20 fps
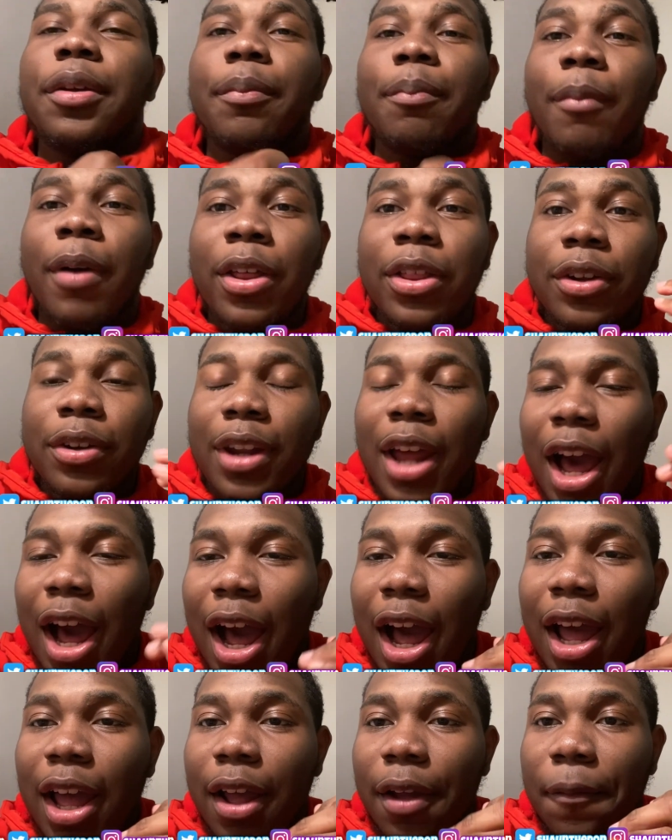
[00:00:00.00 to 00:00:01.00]
Mother
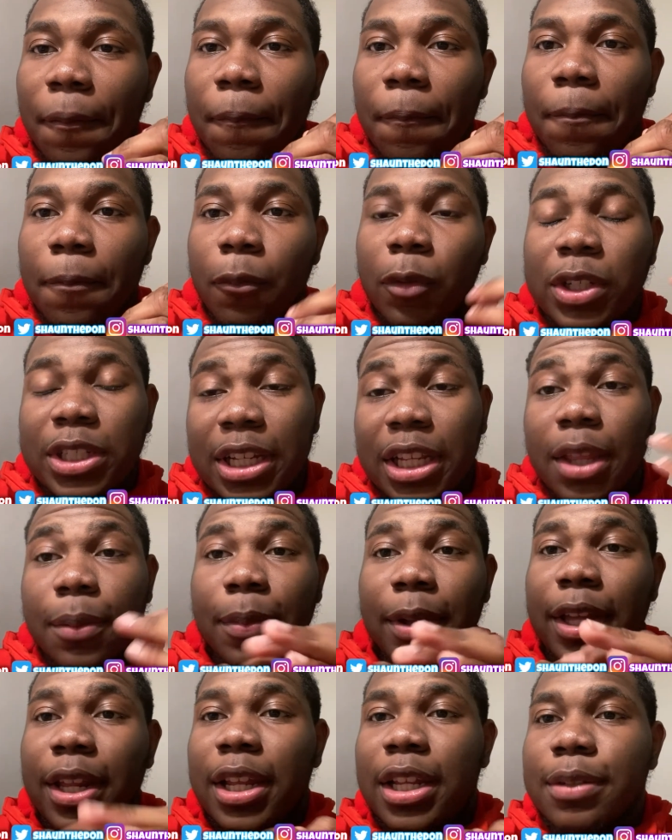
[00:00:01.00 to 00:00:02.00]
died. We seen at the
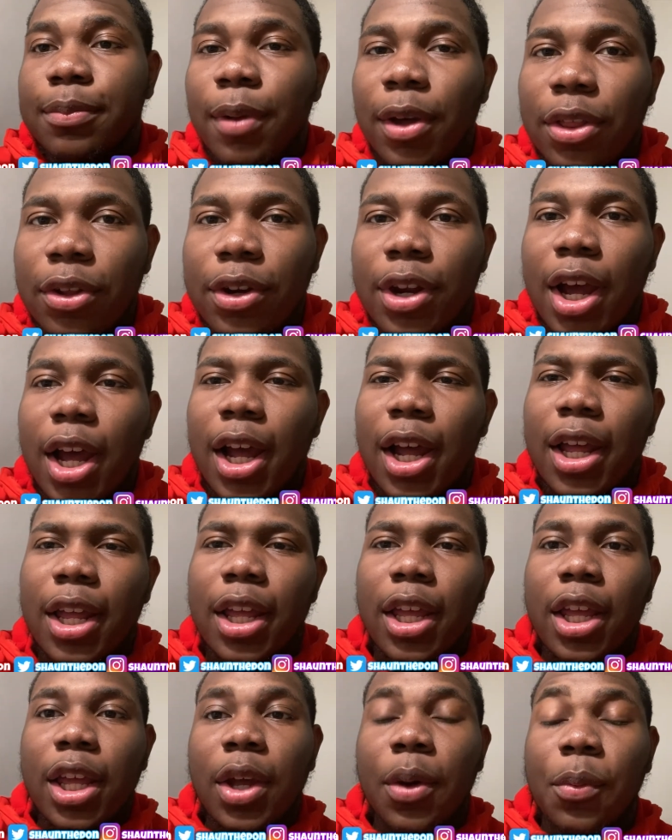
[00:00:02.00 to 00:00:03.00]
beginning his mother
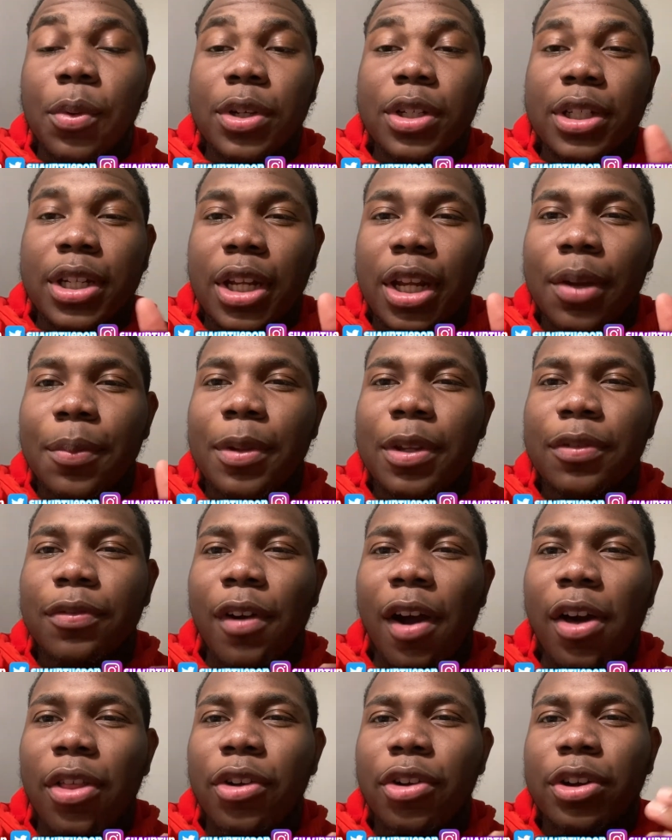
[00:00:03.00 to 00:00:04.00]
died. It was just him, his
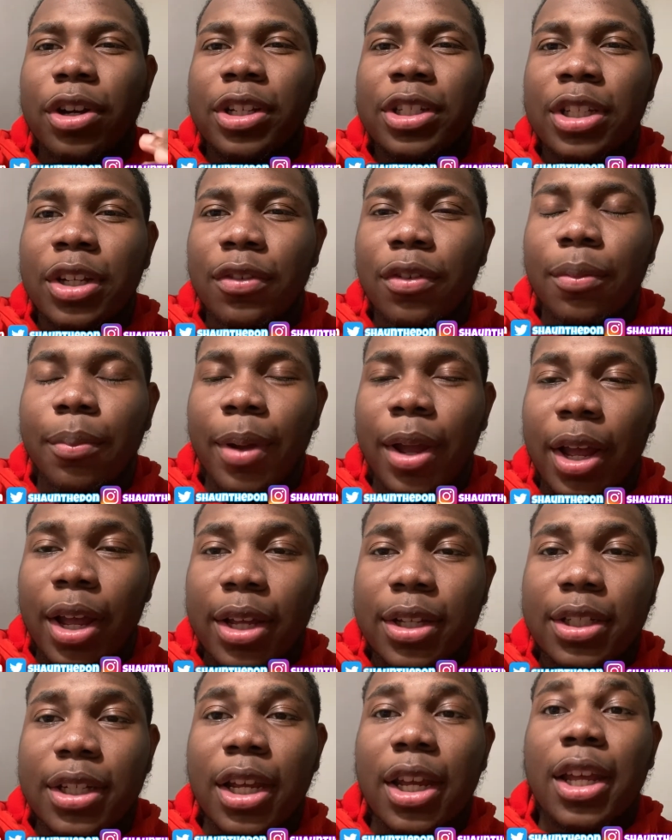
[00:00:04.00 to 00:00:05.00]
father, and the silver
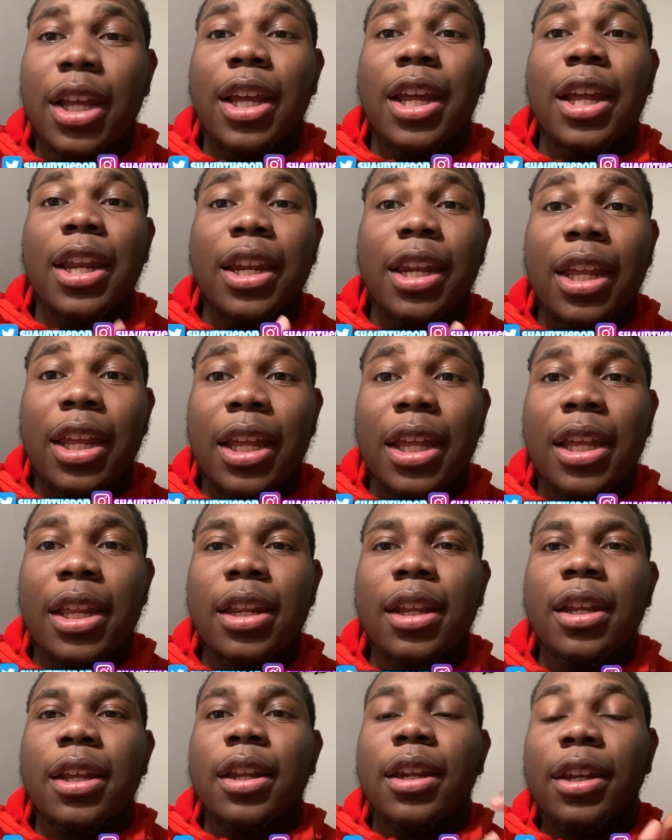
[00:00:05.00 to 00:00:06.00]
mask and
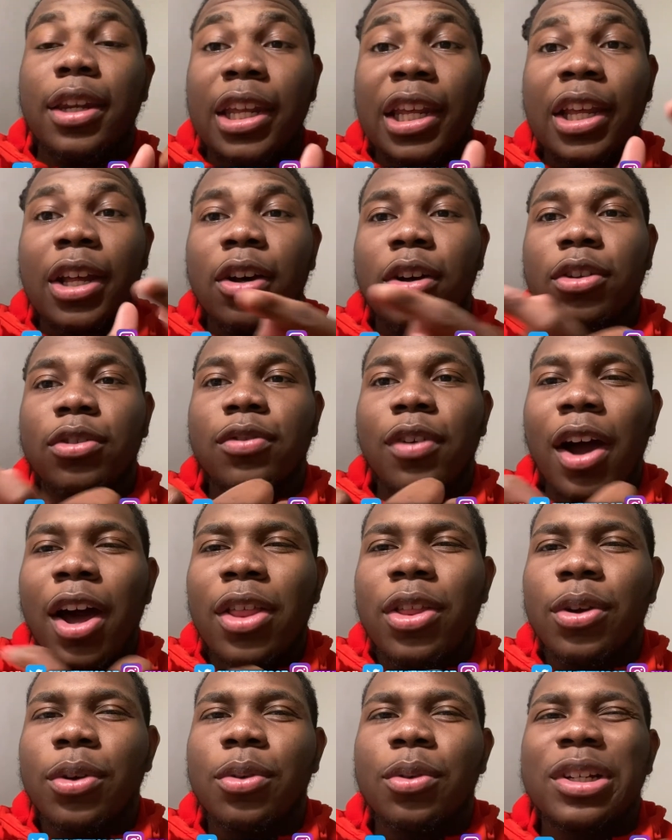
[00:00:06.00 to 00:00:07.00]
then Dio's
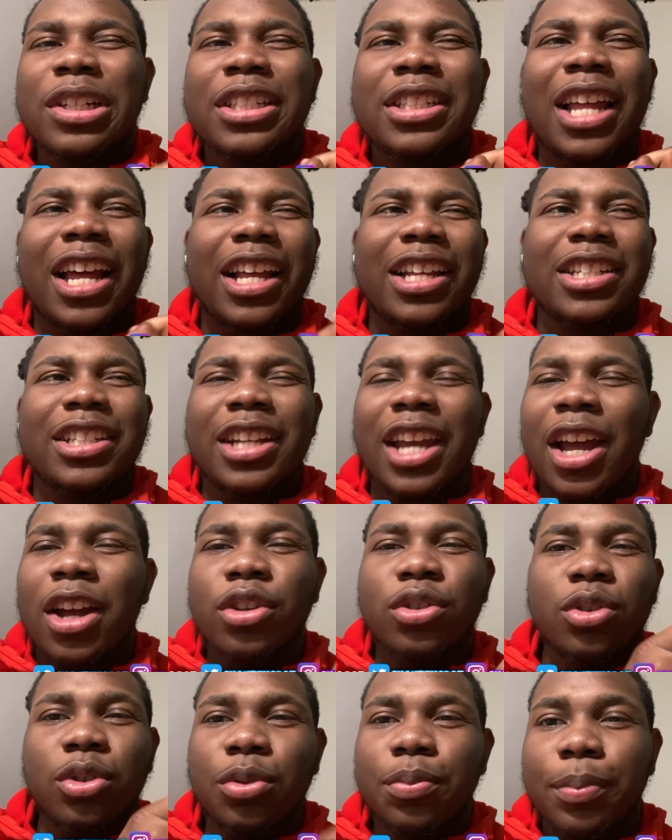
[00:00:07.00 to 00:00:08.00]
father, who is just like a
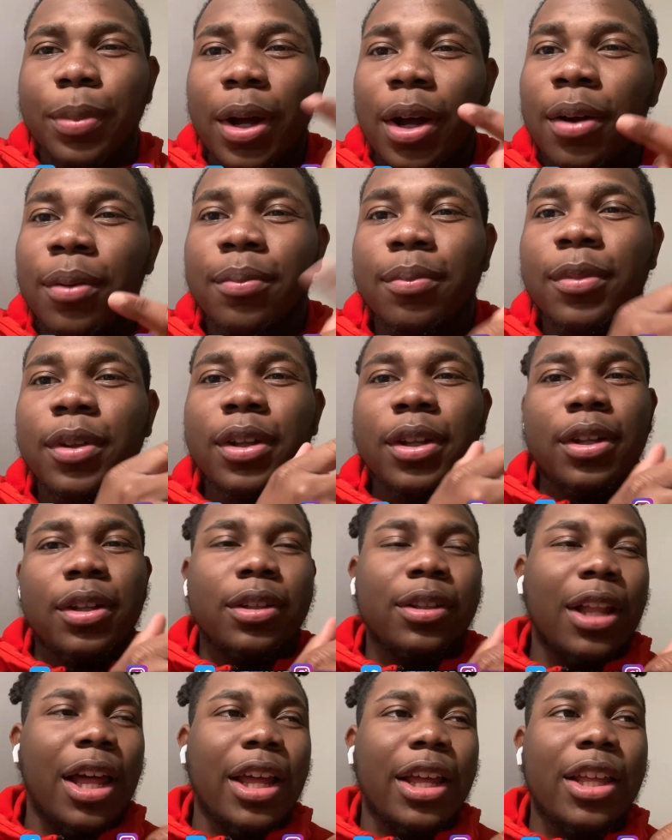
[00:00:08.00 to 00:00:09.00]
scoundrel bum,
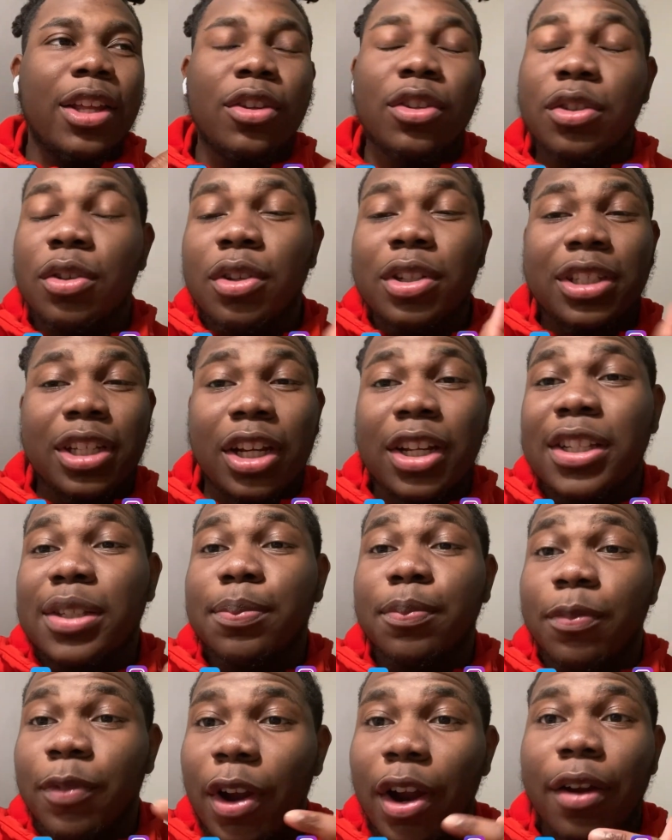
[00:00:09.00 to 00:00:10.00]
like he's you can tell he's
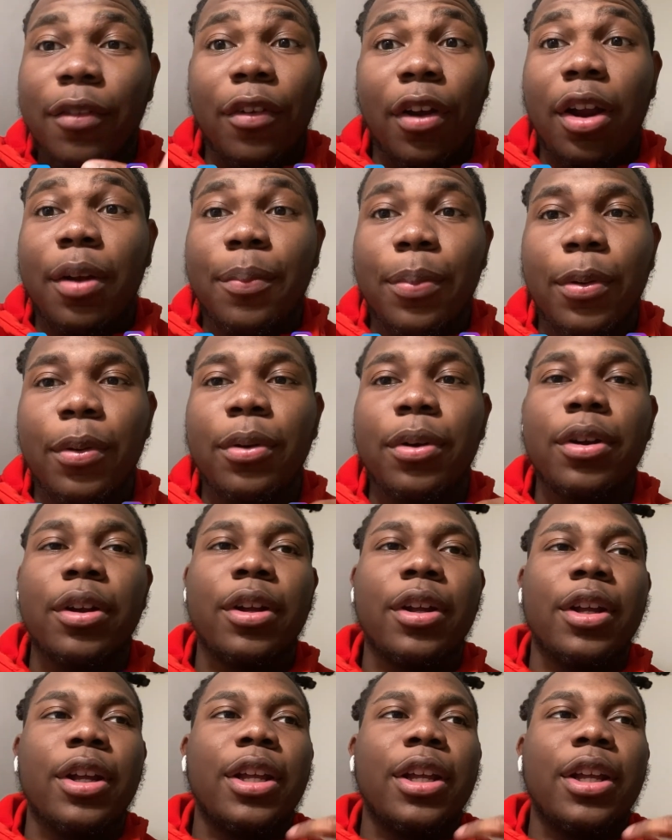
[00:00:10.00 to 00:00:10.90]
very very poor.